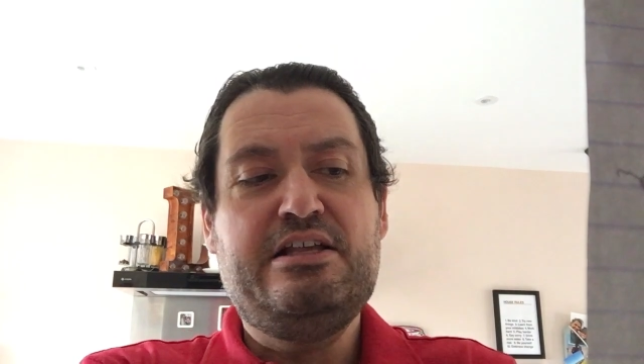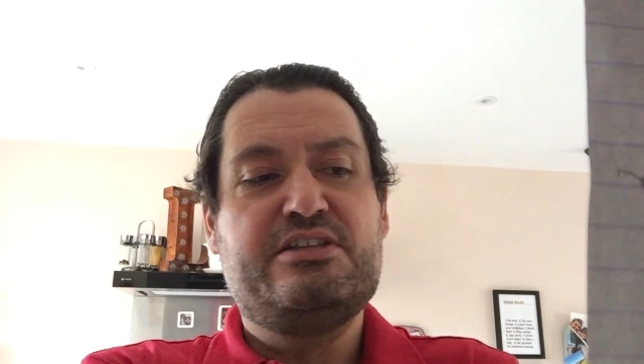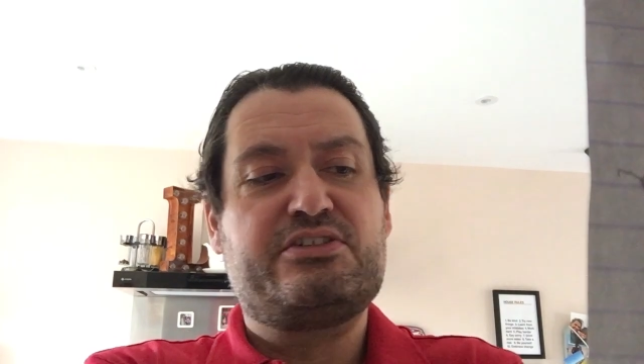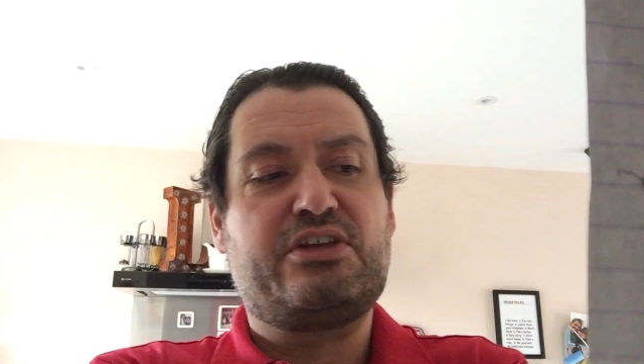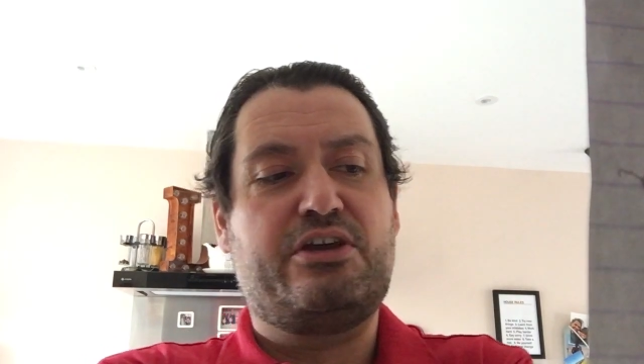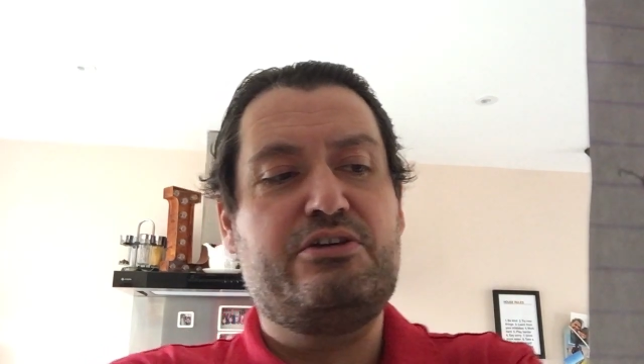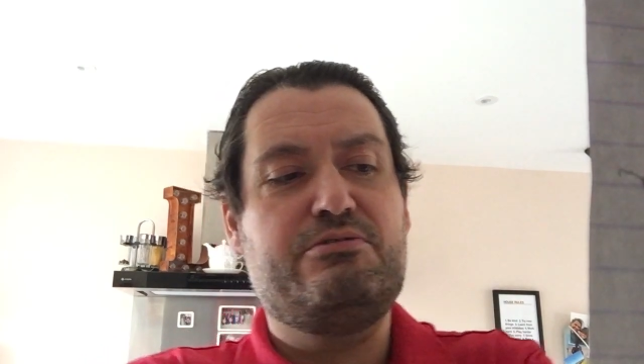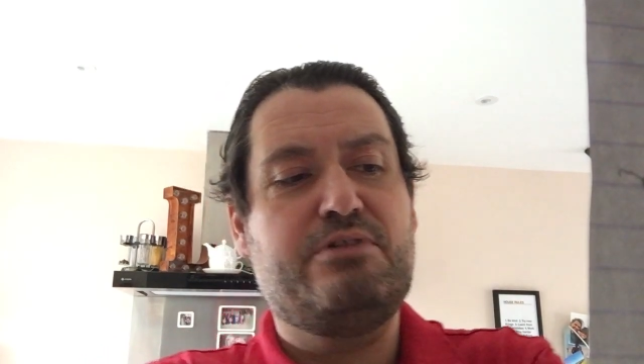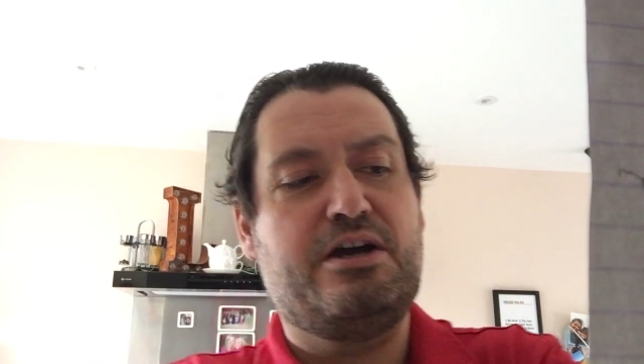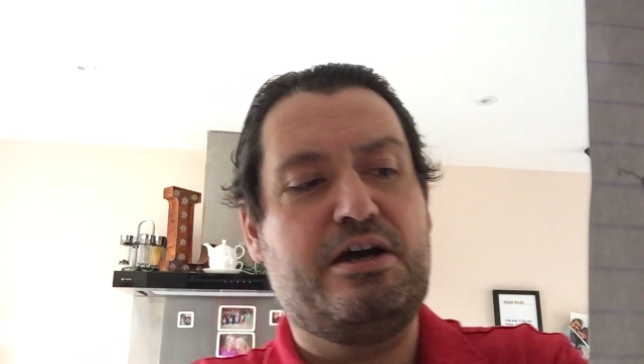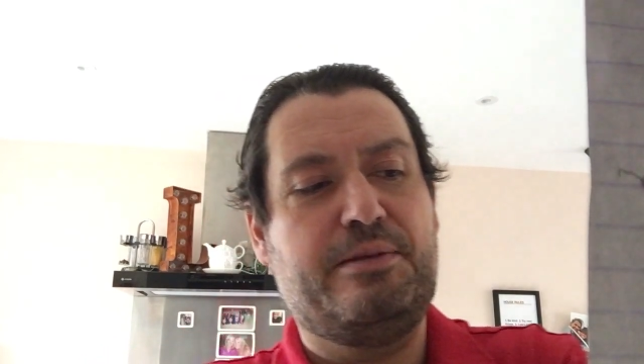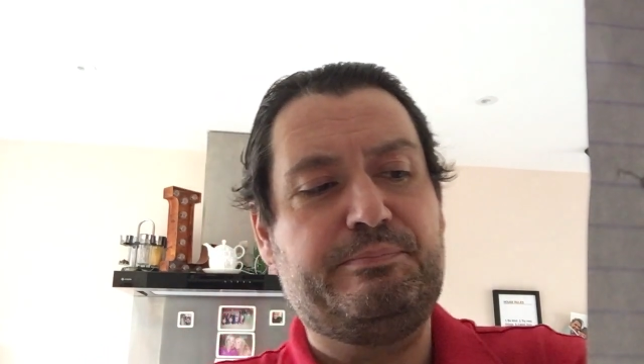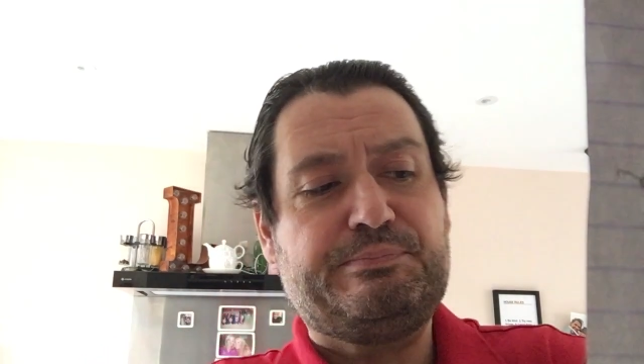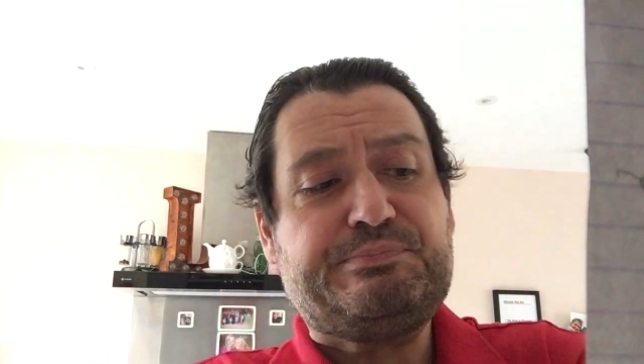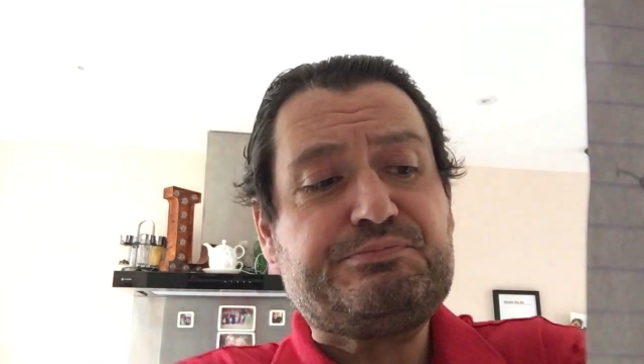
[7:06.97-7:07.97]

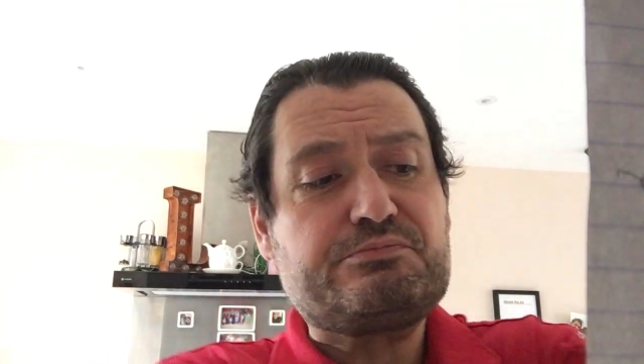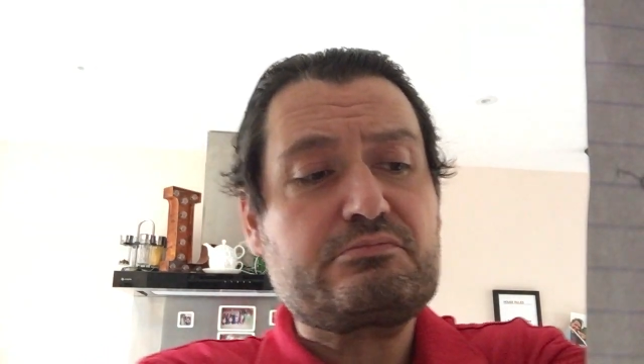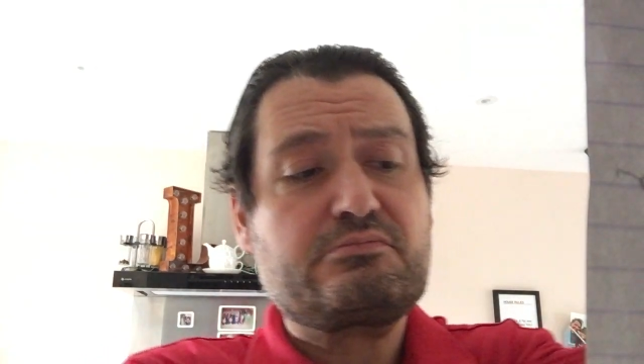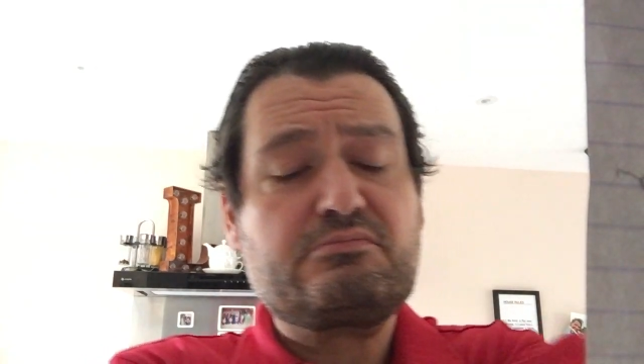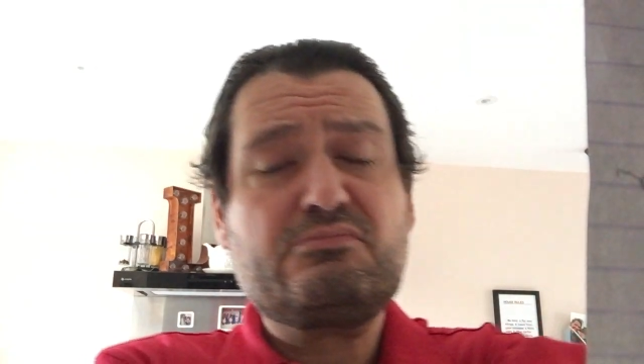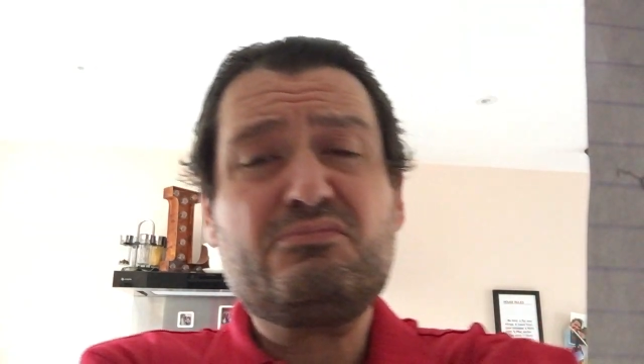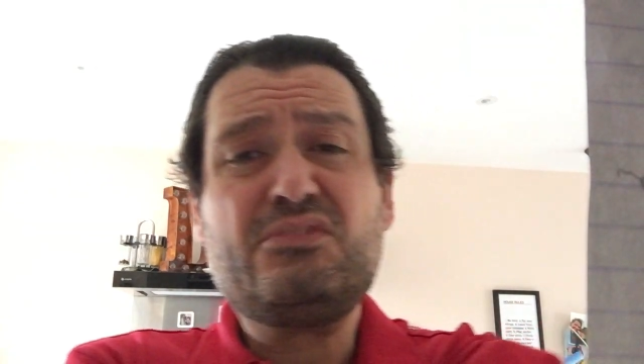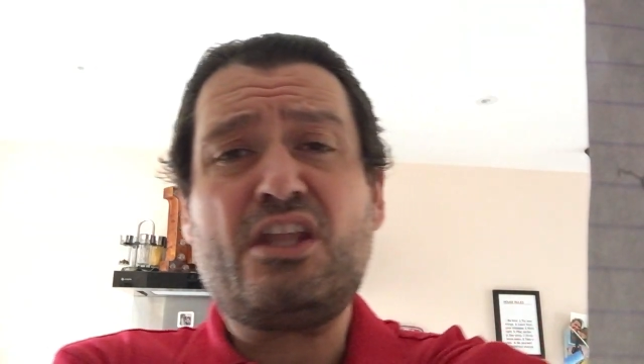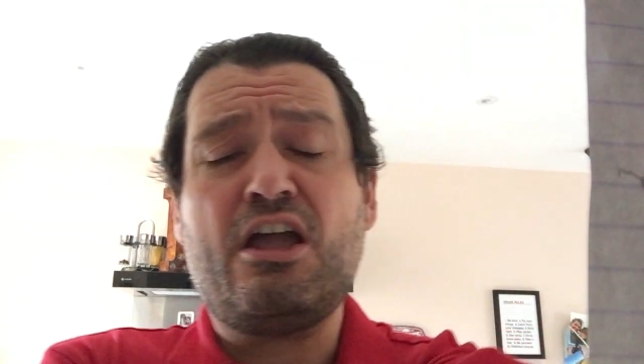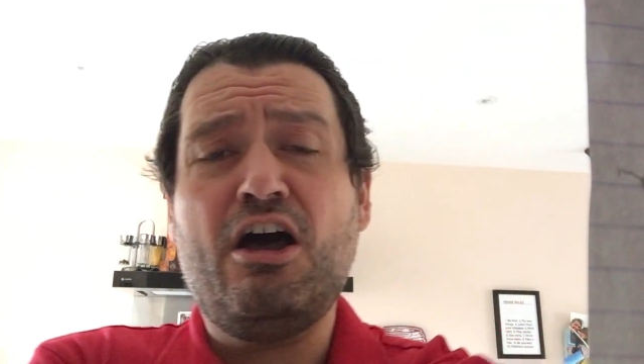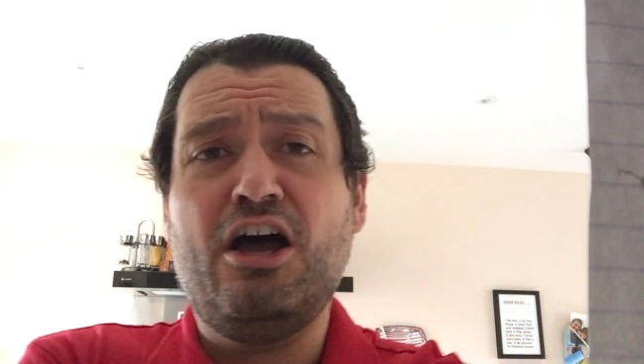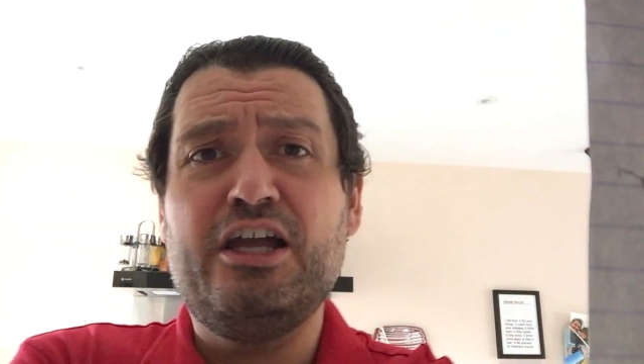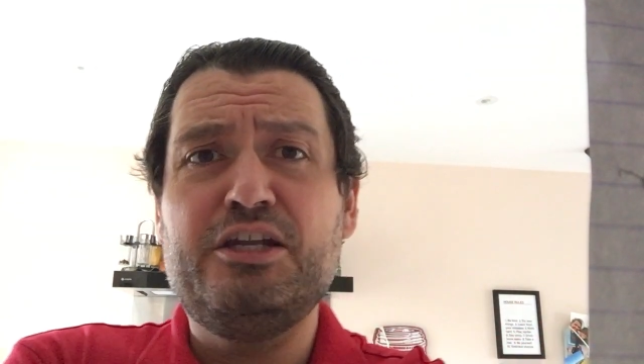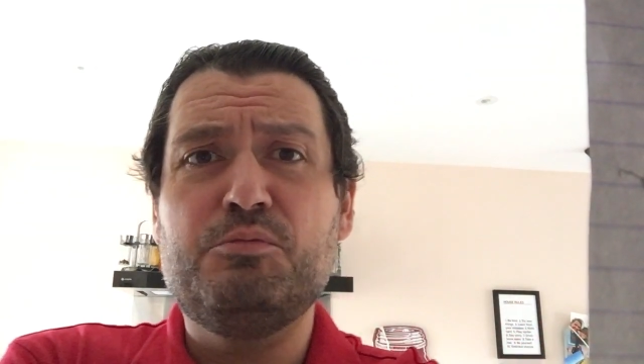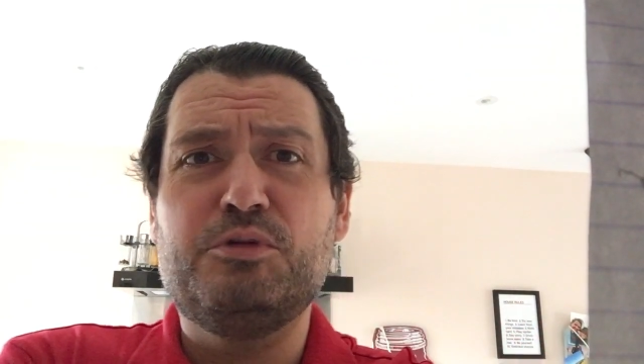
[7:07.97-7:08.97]
So
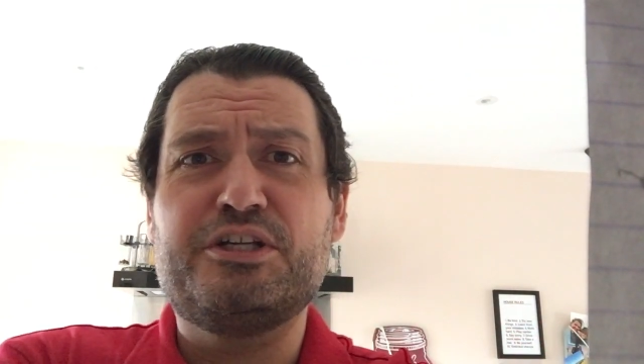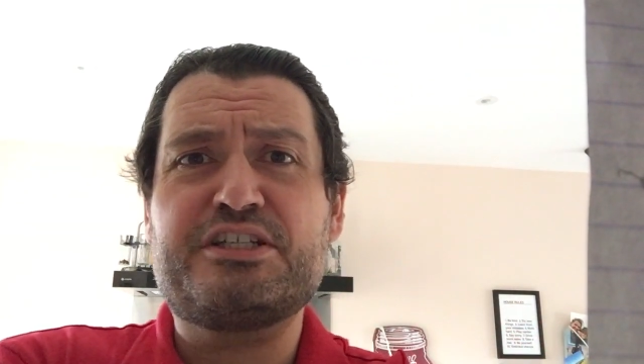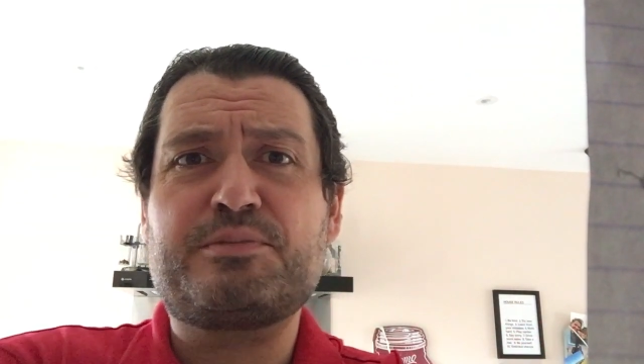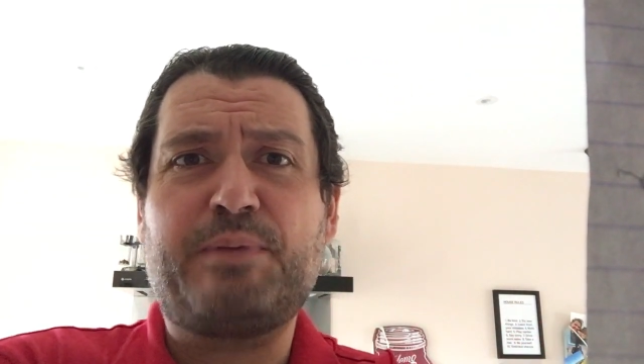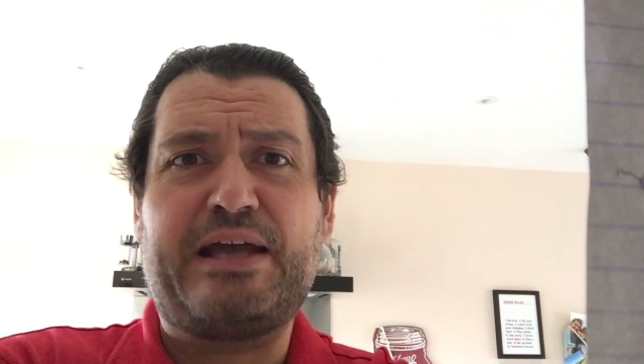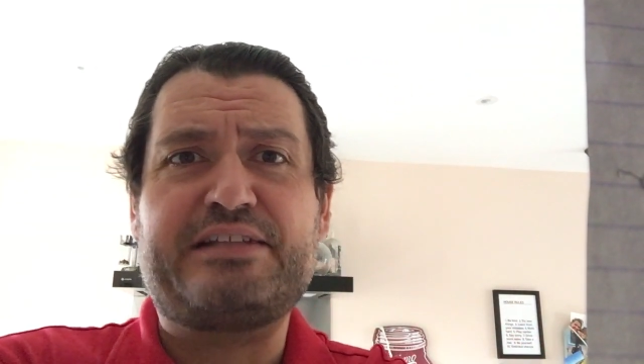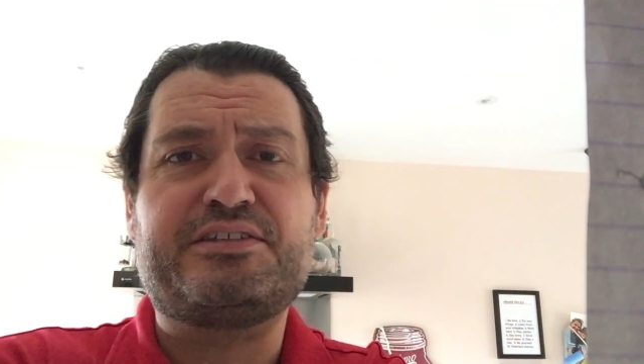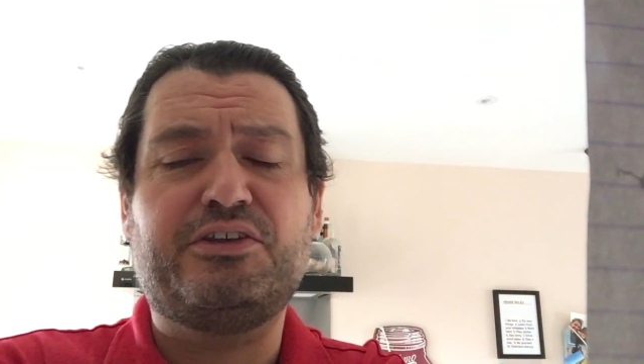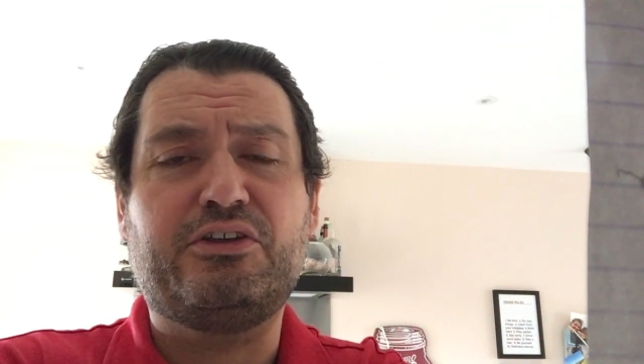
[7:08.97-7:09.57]
Ireland will expect